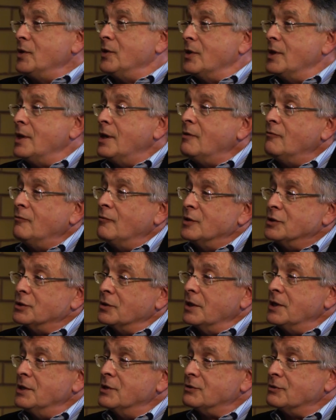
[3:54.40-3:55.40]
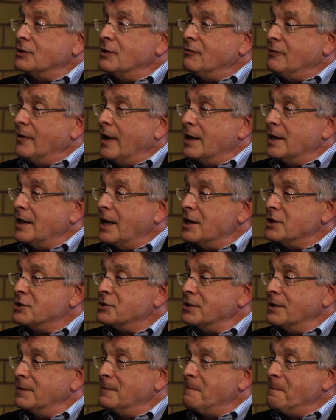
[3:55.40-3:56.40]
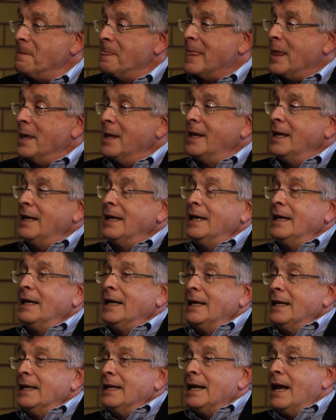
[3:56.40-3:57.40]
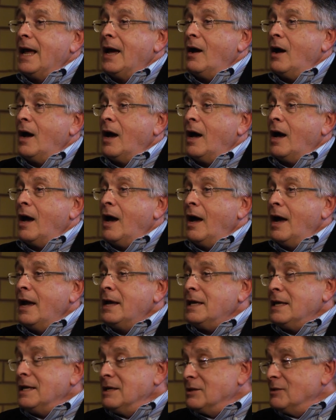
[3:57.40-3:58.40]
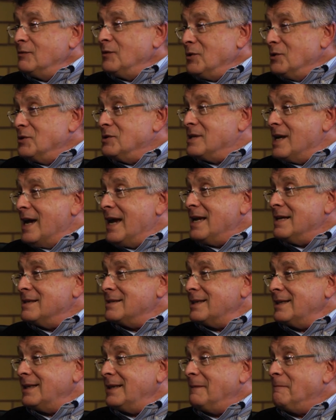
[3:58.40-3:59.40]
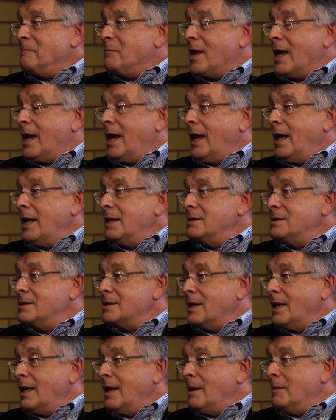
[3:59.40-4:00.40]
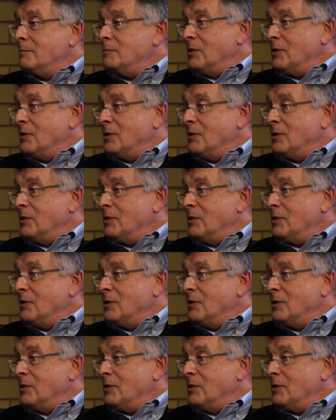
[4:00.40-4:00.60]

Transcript: with the Visual History Foundation. Yeah. Now, I interviewed Daisy, and uh,